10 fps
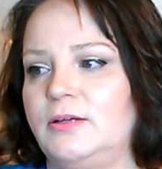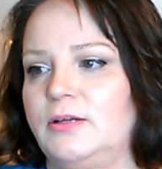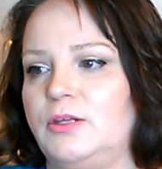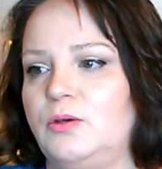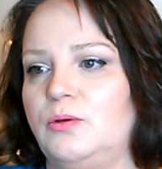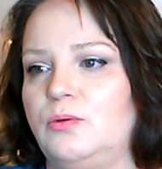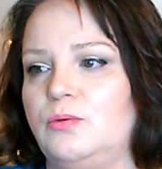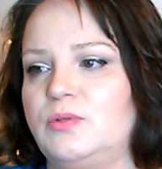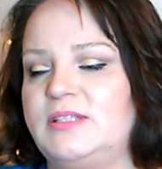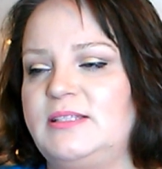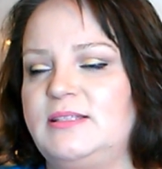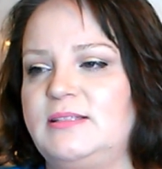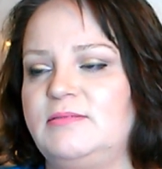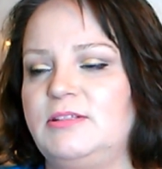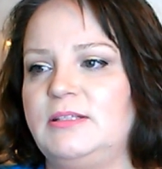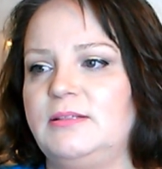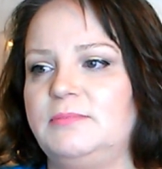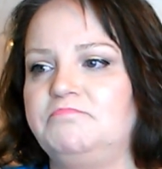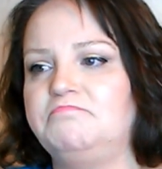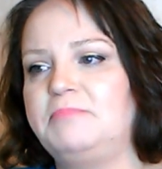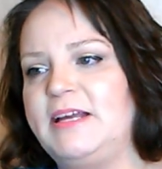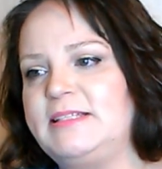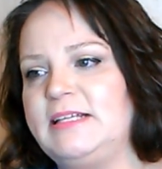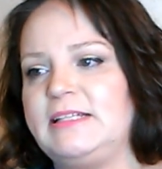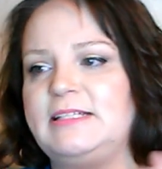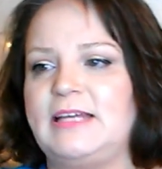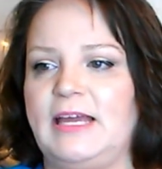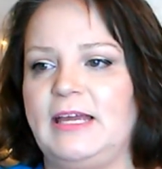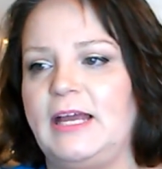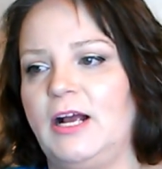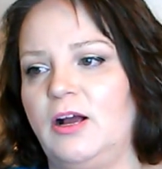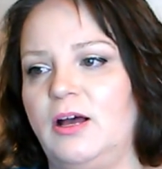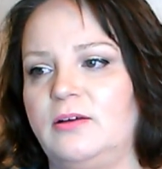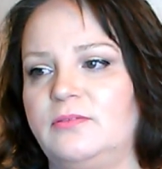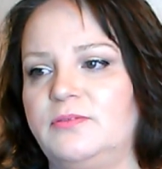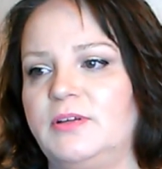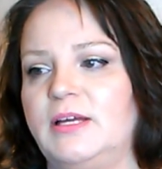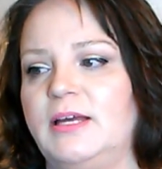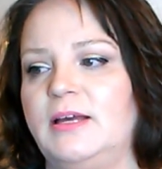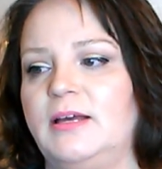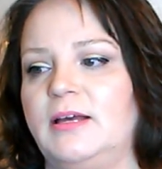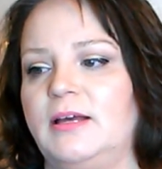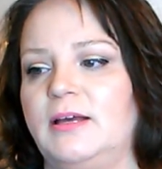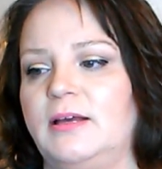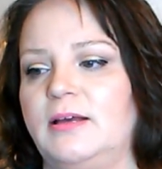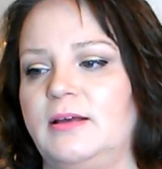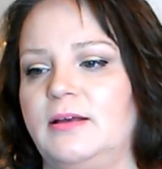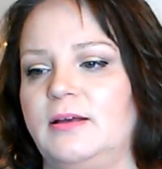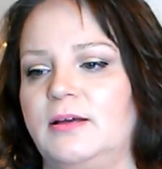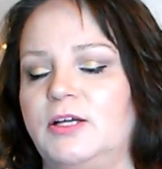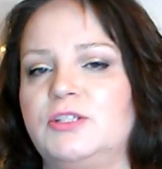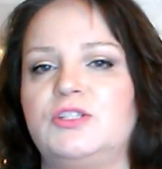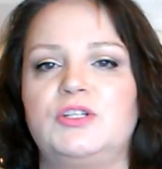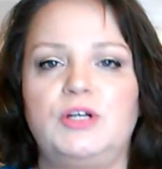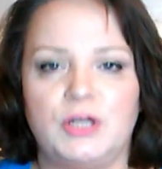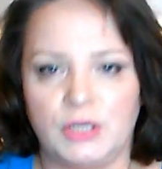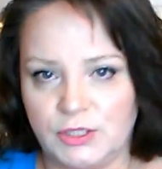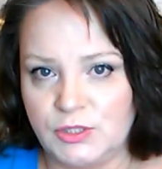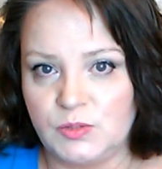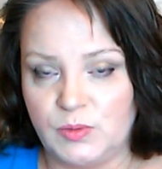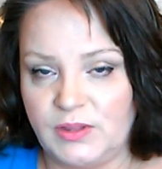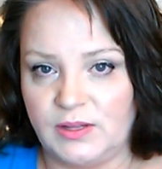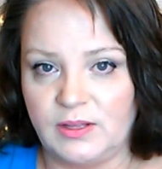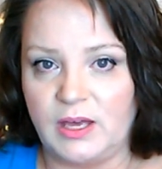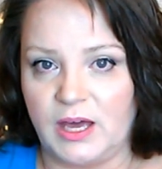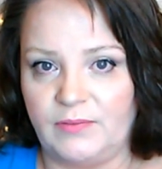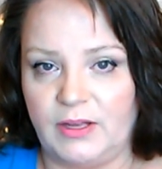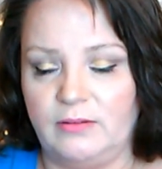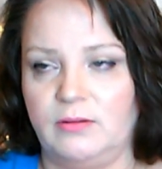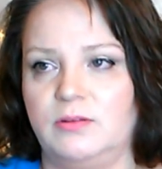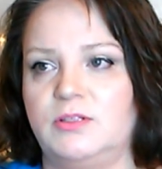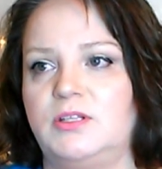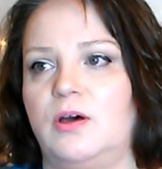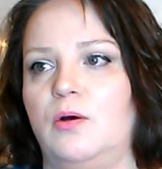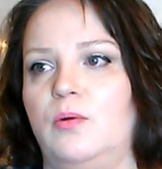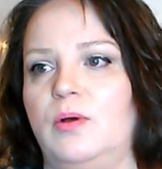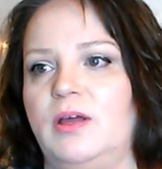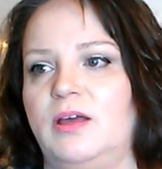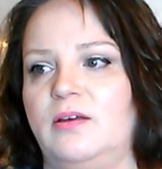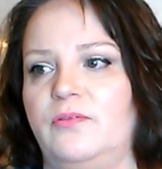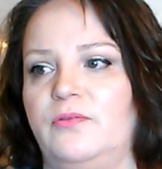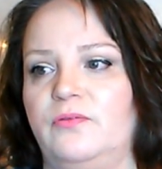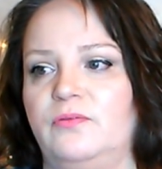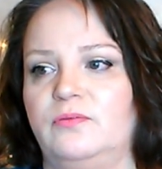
you basically take care of concerns within the coven. So if,